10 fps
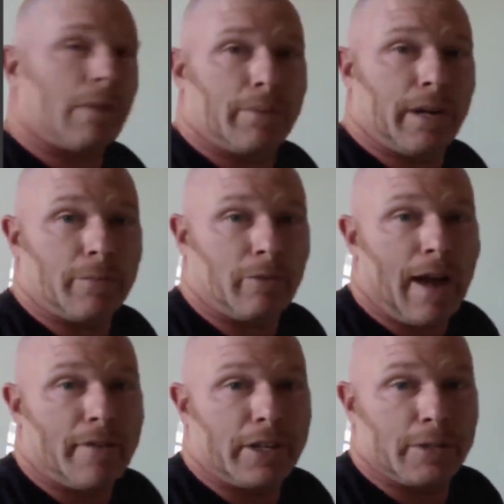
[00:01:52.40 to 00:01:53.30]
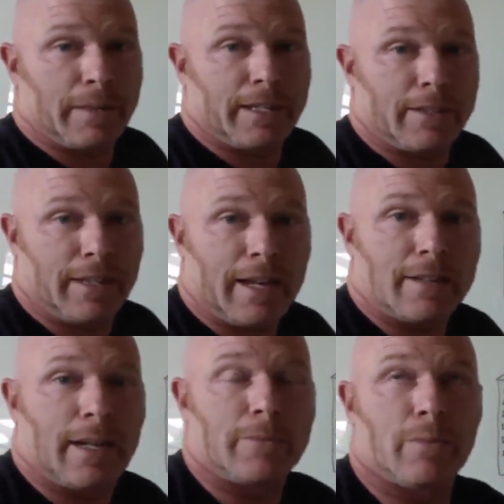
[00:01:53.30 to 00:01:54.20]
bring up gravity is because a lot of
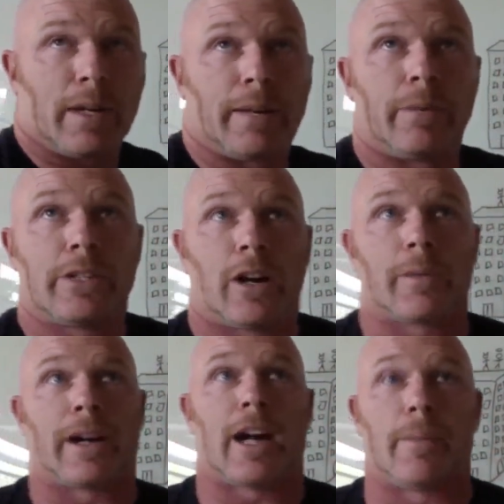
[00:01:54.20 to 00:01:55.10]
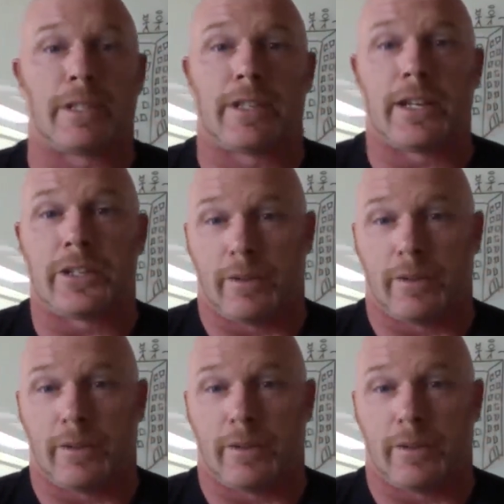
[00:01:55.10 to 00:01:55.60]
times when we talk about compensation,